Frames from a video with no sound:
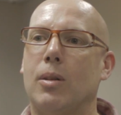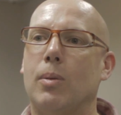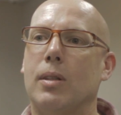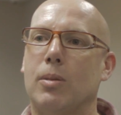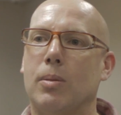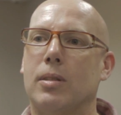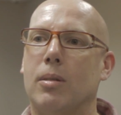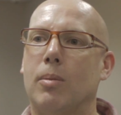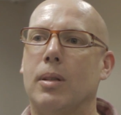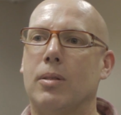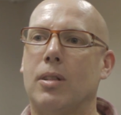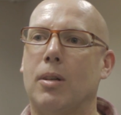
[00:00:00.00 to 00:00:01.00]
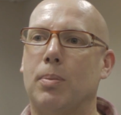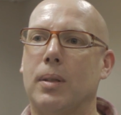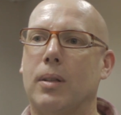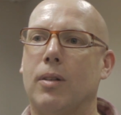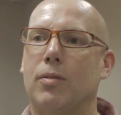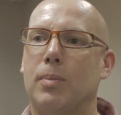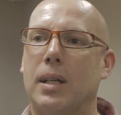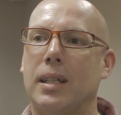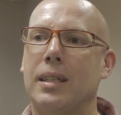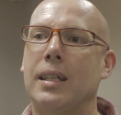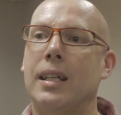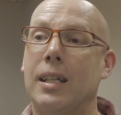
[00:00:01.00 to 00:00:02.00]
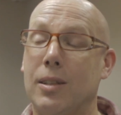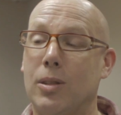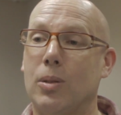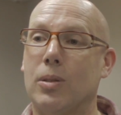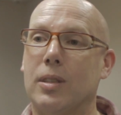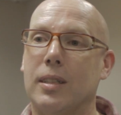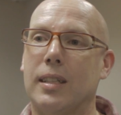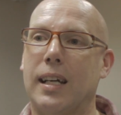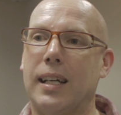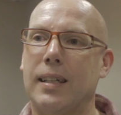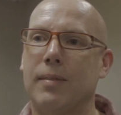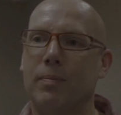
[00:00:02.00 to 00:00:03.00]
which was the real topic of my talk today.